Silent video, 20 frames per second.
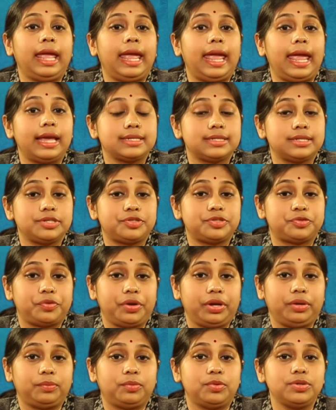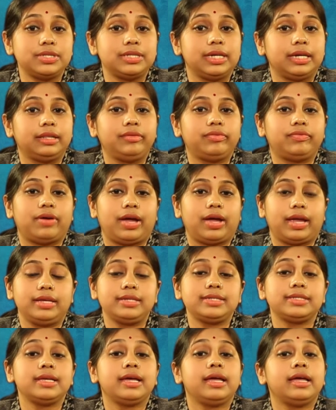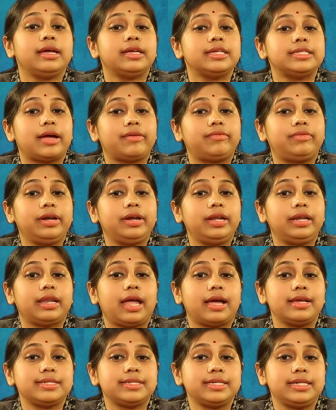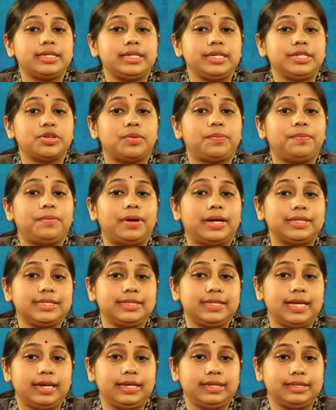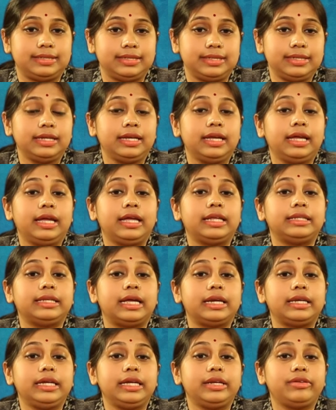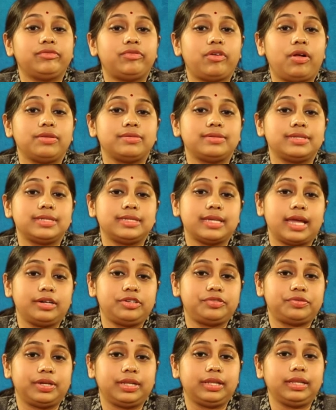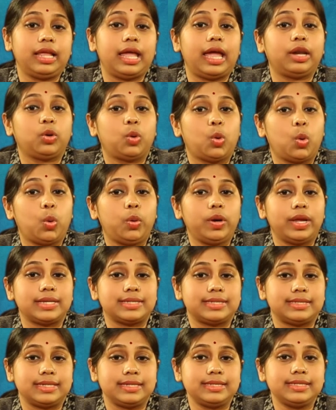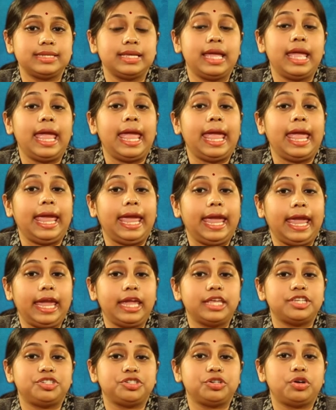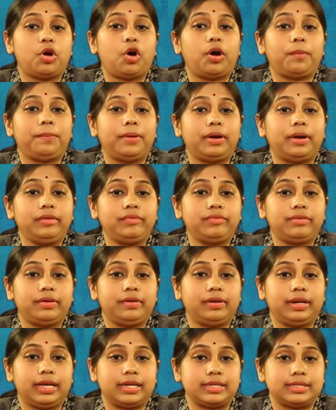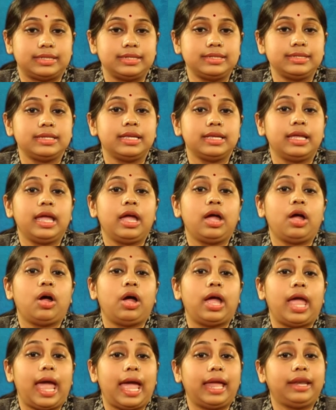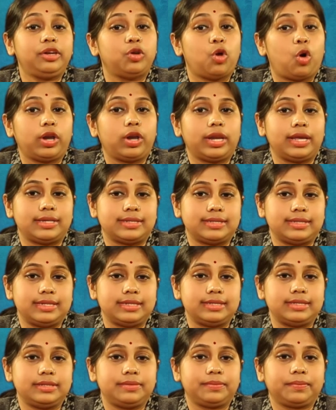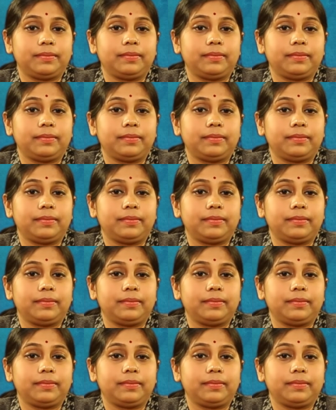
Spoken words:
Access rainbow signifies several niceties of marginality that involve central and core access, edge or peripheral access and non-access.